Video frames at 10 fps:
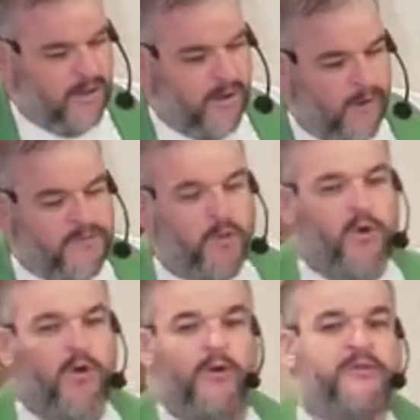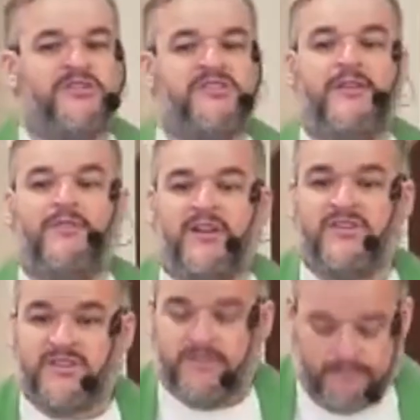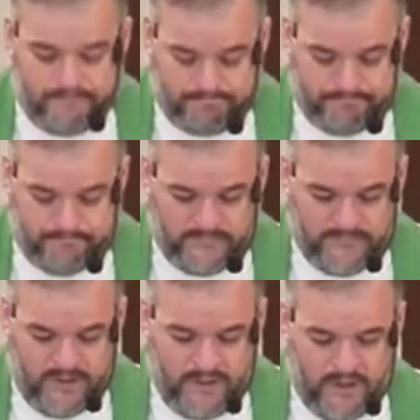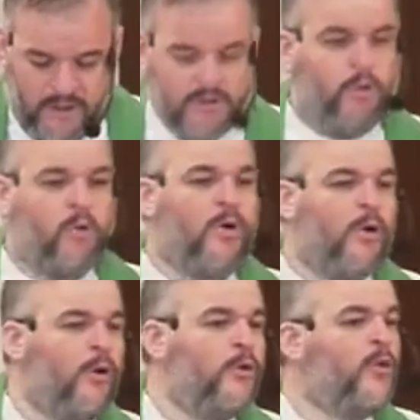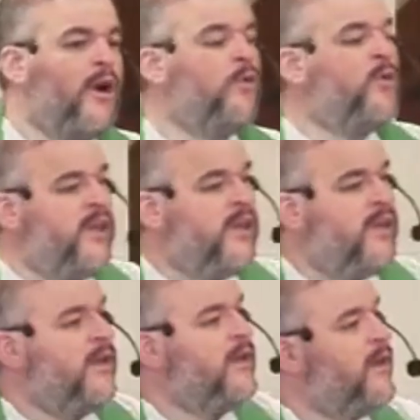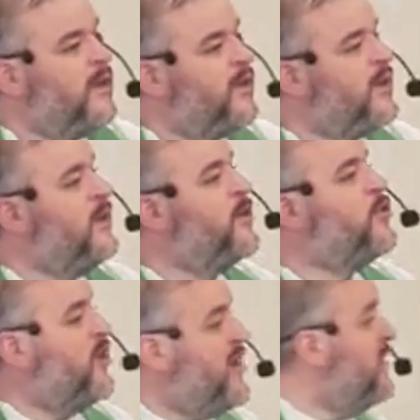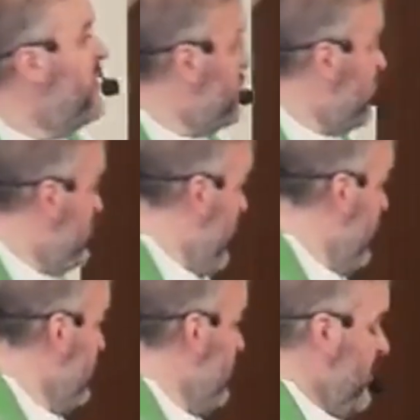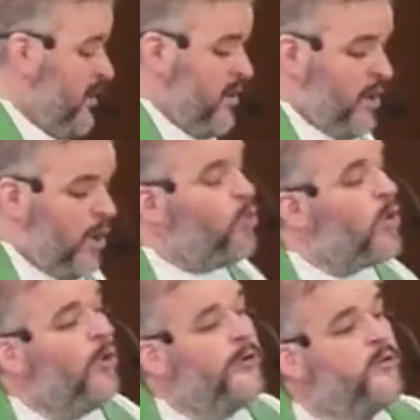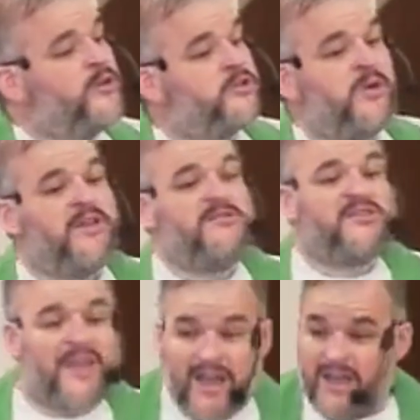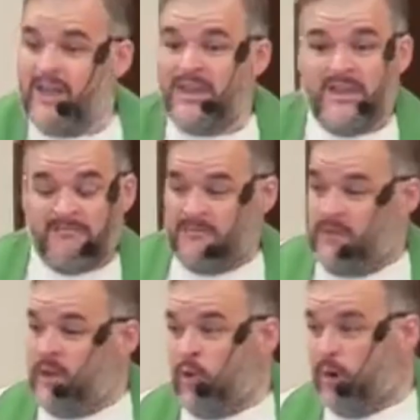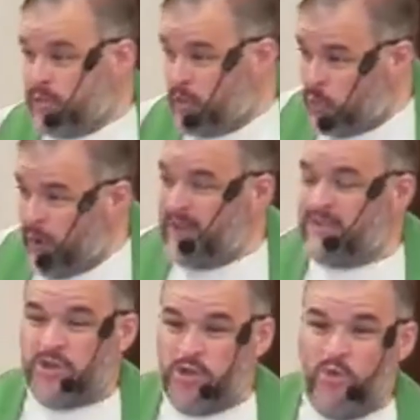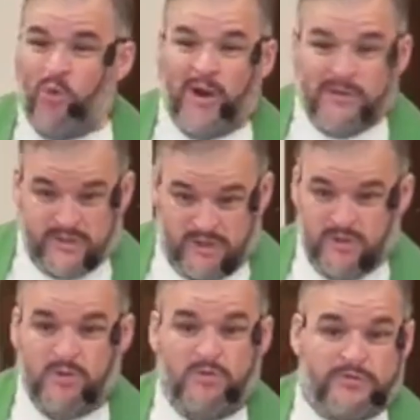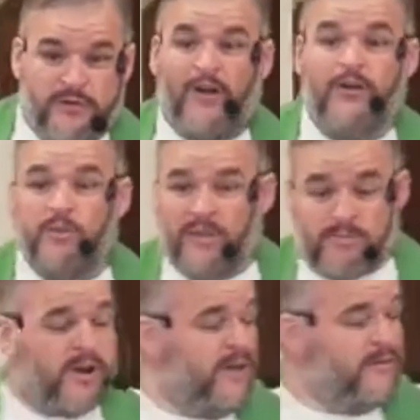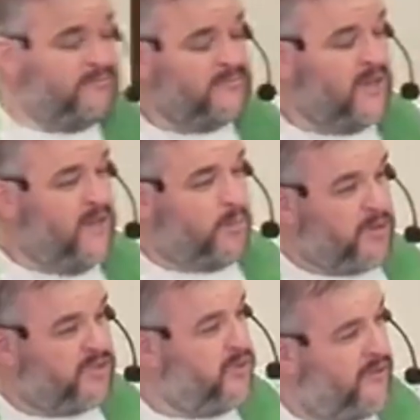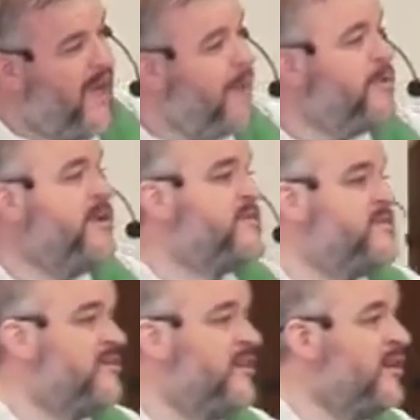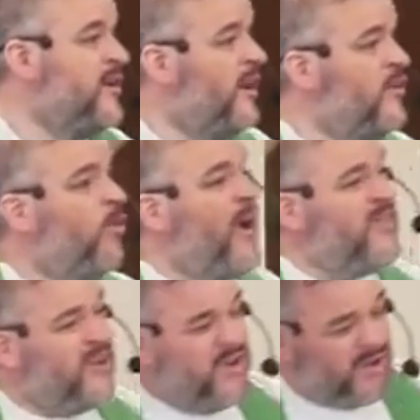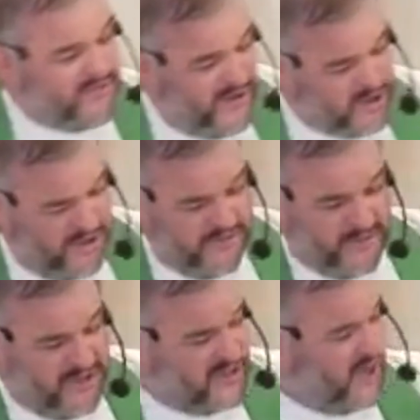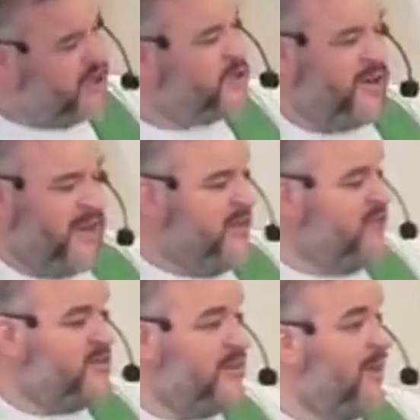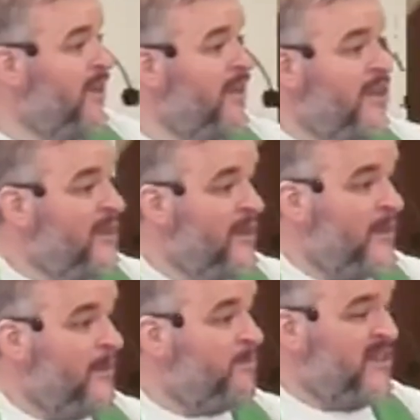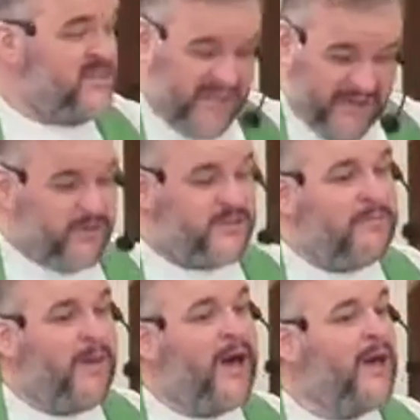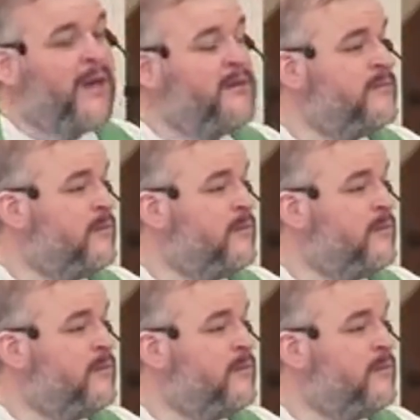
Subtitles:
of the world of civics. The world where we can agree to disagree. A world in which we can say, you know what, the way that you want to follow liberty and the pursuit of happiness and the way that your vision for this country is different than mine,